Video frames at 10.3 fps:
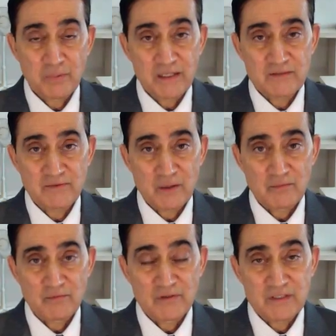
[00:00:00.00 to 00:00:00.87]
please
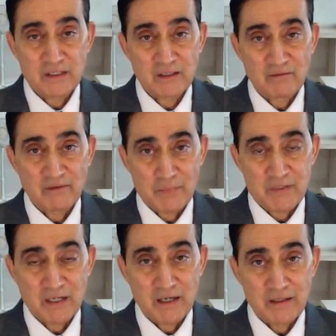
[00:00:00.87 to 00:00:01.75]
visit our
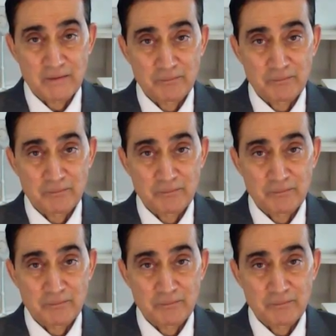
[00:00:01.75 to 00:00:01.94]
website